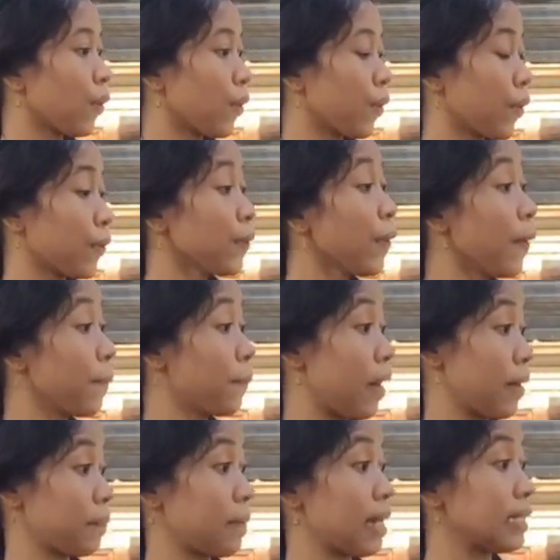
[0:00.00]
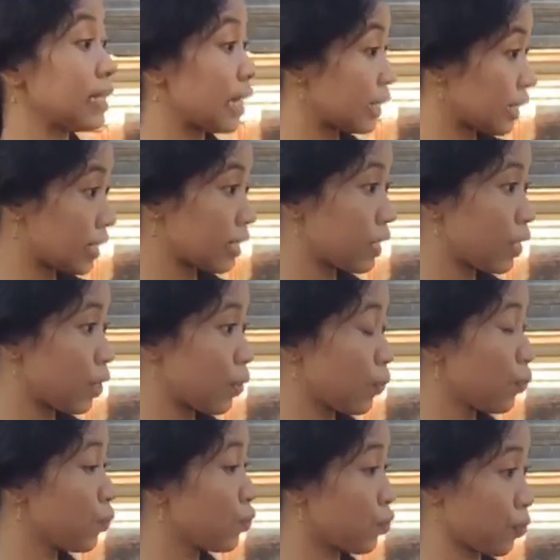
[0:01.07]
How about my daughter?
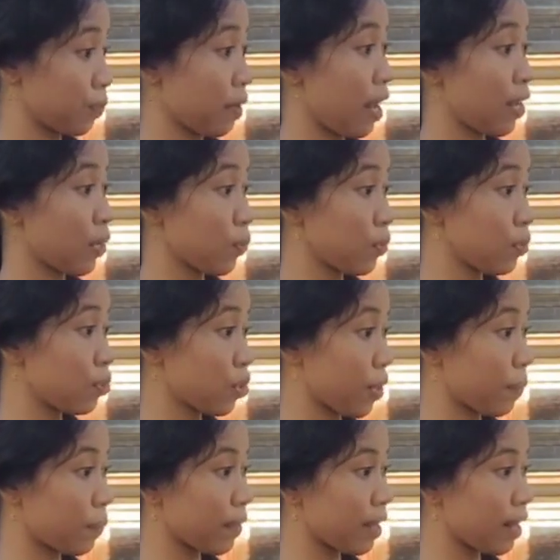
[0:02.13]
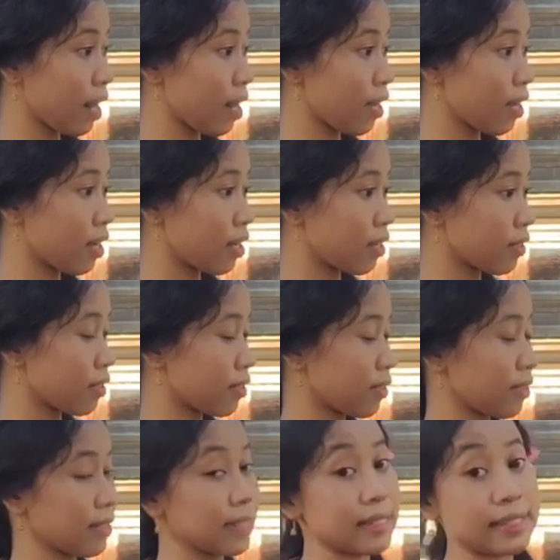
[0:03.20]
Would you marry with Jayaprana?
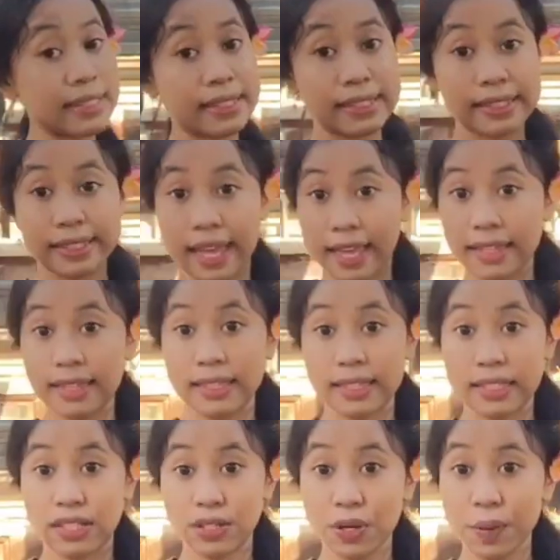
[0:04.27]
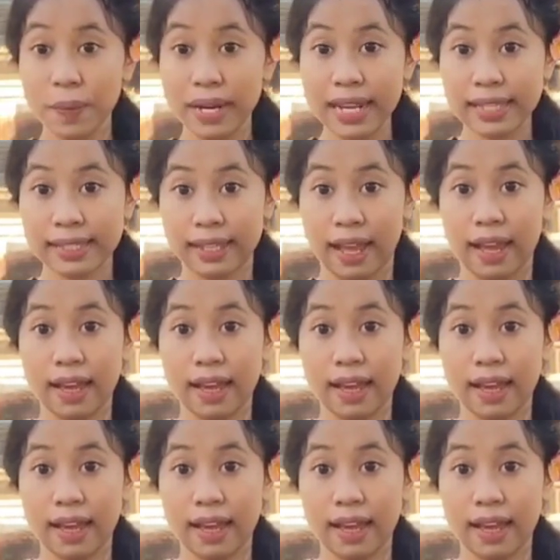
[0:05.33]
Said Juru Bendesa.